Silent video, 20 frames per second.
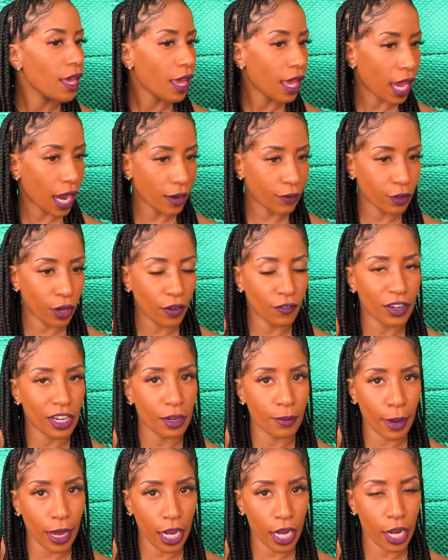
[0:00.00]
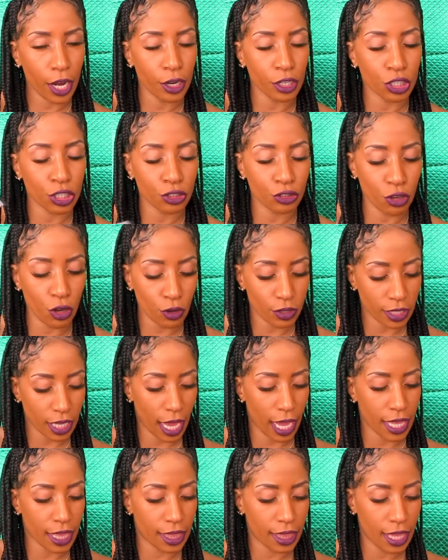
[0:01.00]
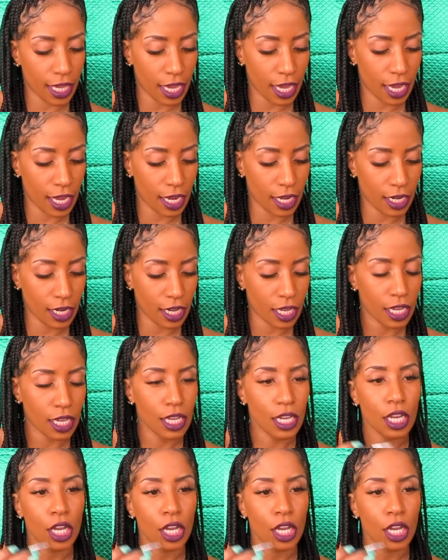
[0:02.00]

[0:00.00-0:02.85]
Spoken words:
After I've done my hair strokes, I then